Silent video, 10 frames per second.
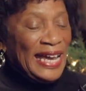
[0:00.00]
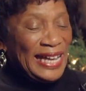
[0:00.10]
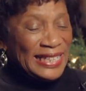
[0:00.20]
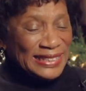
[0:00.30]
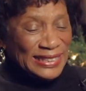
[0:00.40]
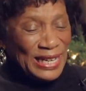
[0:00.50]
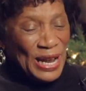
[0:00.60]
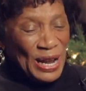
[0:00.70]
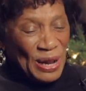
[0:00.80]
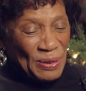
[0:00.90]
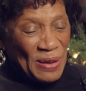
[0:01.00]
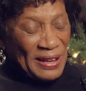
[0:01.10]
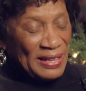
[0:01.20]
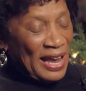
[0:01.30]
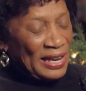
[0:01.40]
And
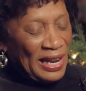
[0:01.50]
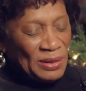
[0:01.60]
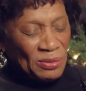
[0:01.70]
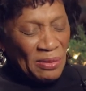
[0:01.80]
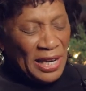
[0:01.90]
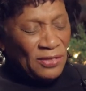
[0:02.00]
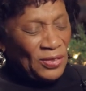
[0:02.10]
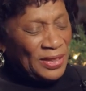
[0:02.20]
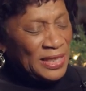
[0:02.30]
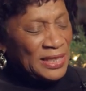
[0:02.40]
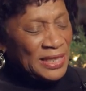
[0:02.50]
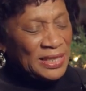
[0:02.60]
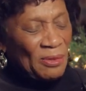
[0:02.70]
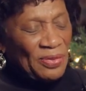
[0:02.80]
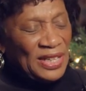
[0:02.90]
mindfulness is
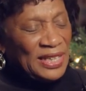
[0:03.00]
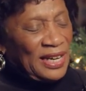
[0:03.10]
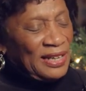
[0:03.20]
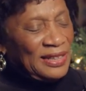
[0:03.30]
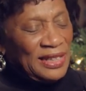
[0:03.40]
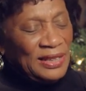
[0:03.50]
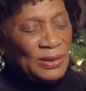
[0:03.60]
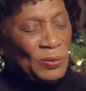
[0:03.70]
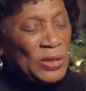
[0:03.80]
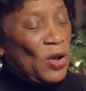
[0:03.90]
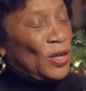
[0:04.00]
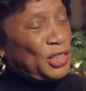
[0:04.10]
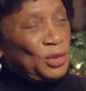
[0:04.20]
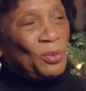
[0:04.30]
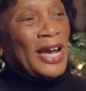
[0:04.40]
something that I think we all
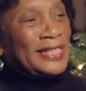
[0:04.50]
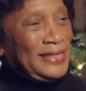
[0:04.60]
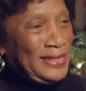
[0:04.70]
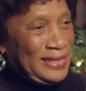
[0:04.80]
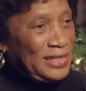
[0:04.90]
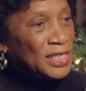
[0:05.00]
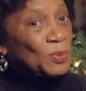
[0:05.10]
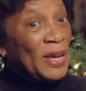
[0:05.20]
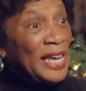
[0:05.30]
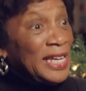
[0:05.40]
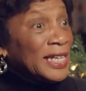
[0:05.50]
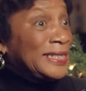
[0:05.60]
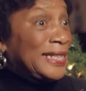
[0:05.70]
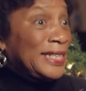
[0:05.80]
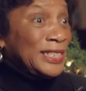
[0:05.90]
should practice. Just paying
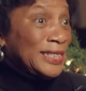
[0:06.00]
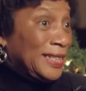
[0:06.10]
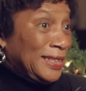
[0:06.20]
attention.